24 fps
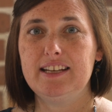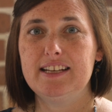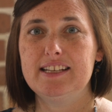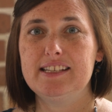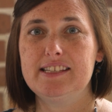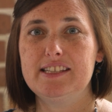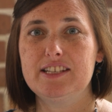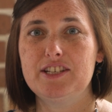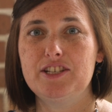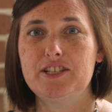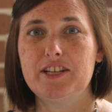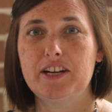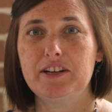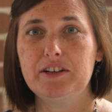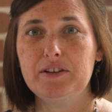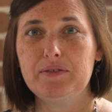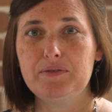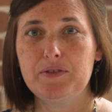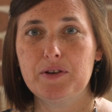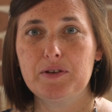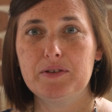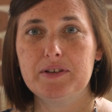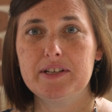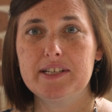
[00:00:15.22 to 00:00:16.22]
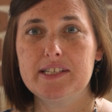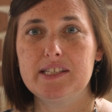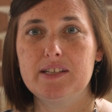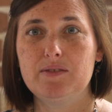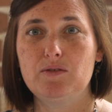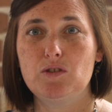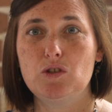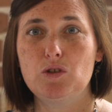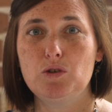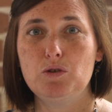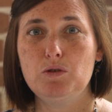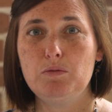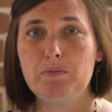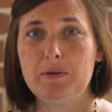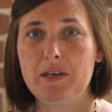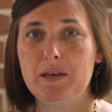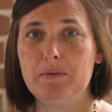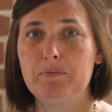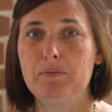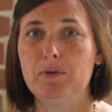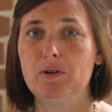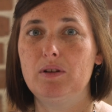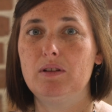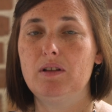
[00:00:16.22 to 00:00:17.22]
is the shared focus of two
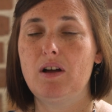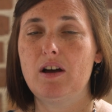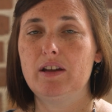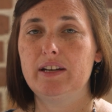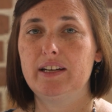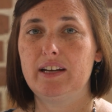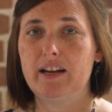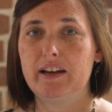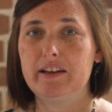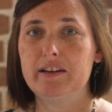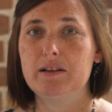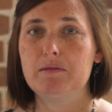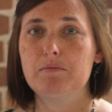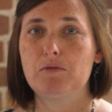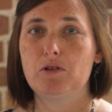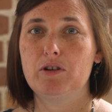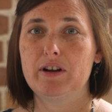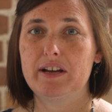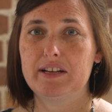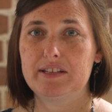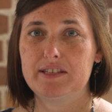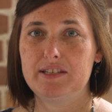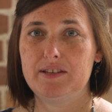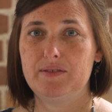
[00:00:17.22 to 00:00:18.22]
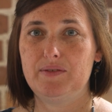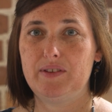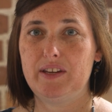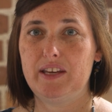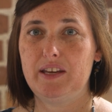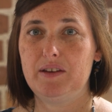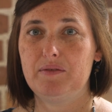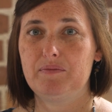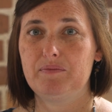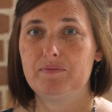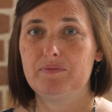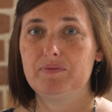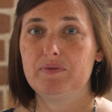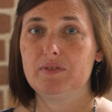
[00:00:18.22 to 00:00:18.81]
people on an item or activity.